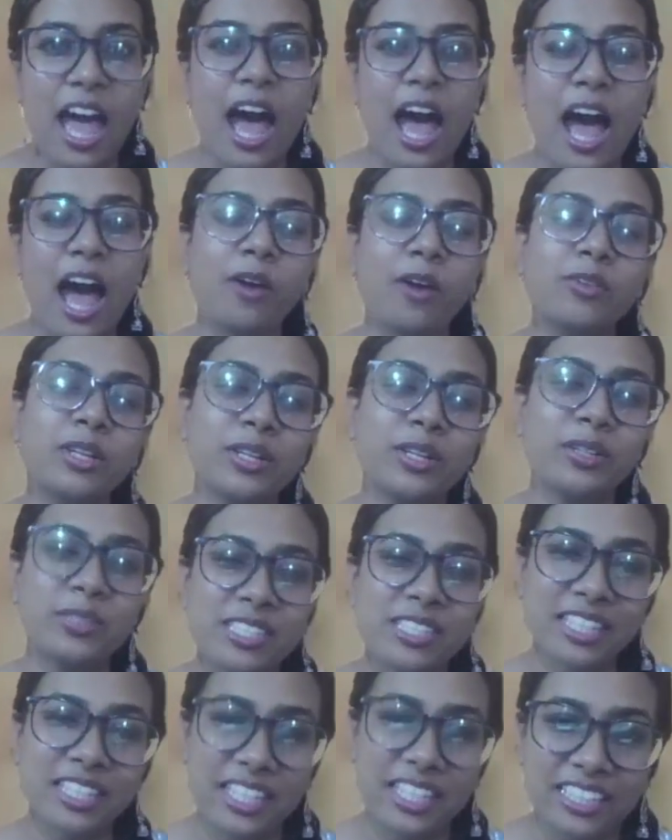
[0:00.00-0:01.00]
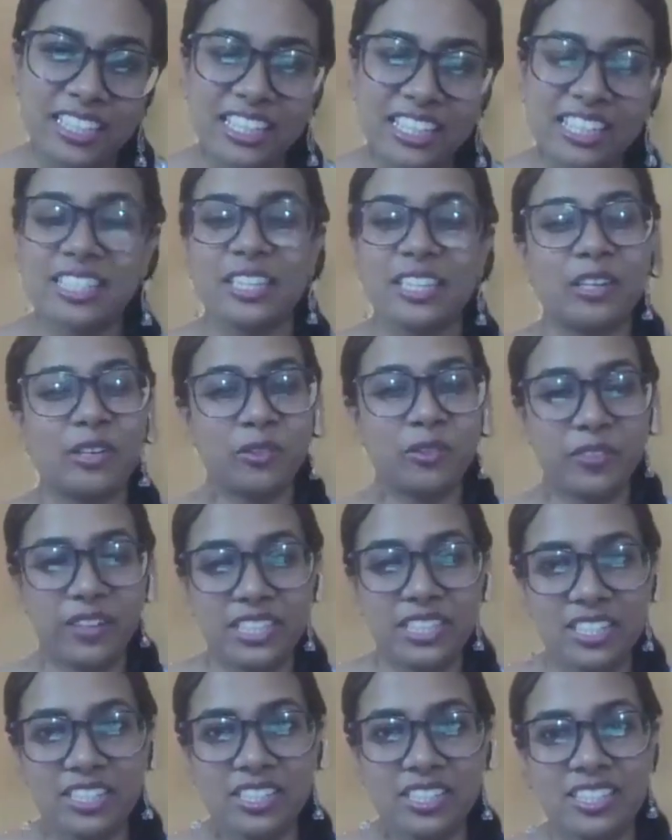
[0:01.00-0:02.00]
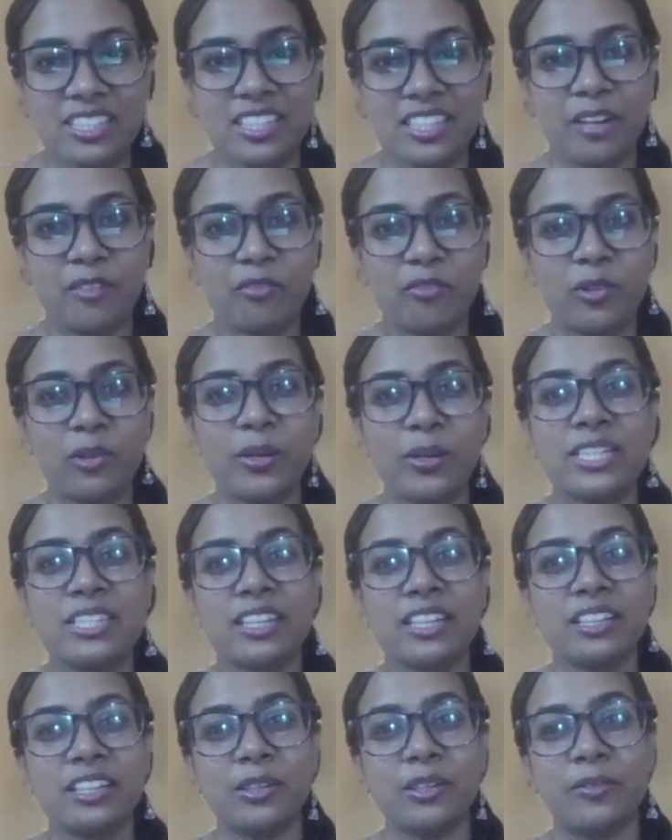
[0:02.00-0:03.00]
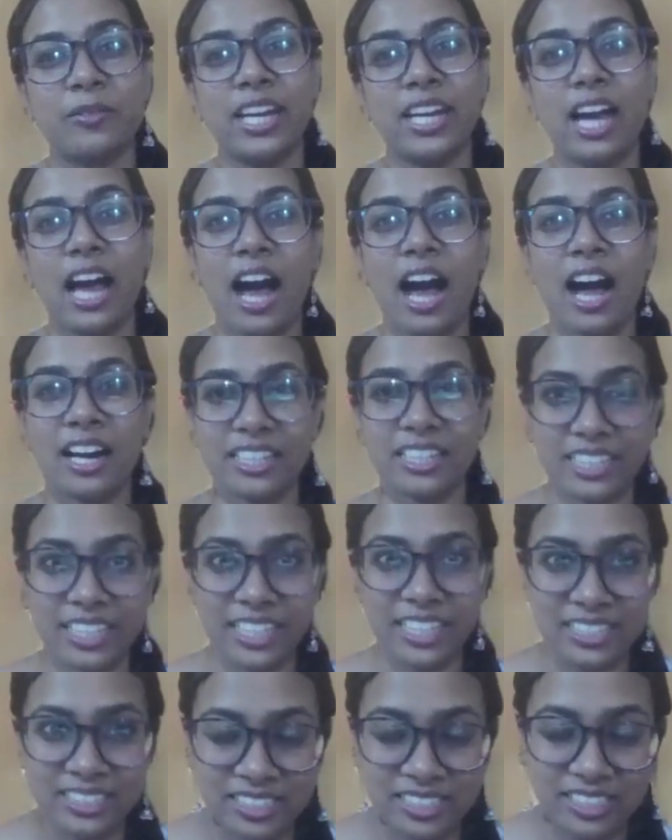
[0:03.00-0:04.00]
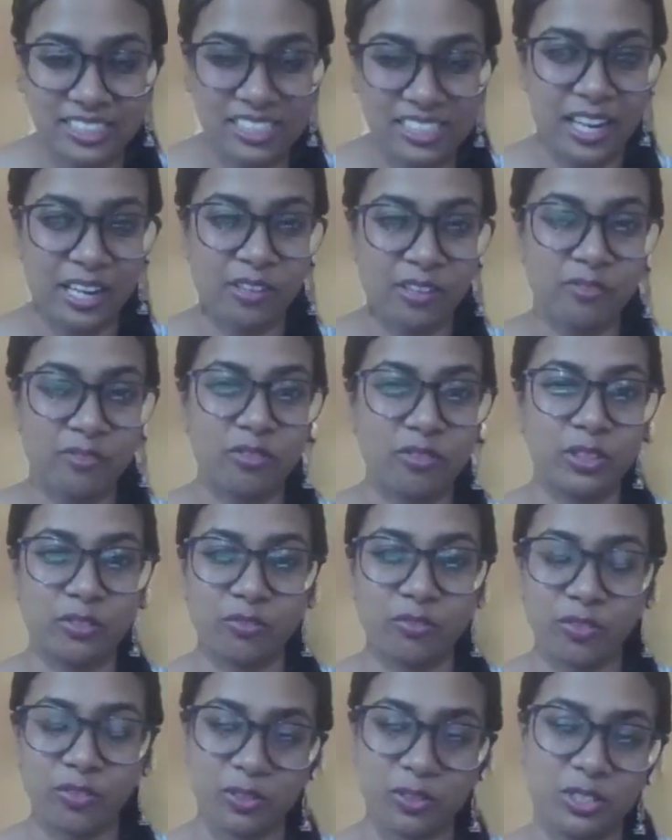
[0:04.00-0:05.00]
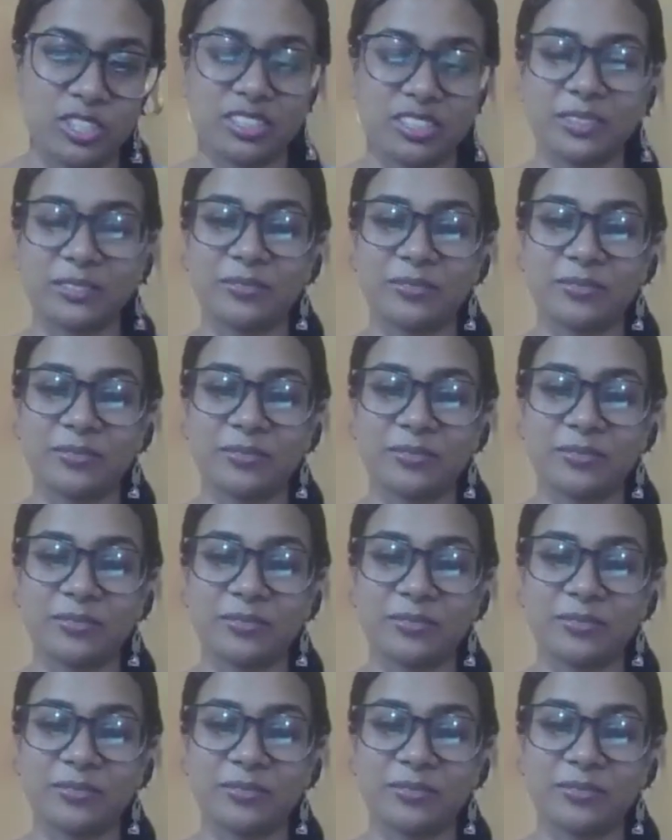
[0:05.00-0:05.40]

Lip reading: How do you see these innovations influencing the way architects design for the future?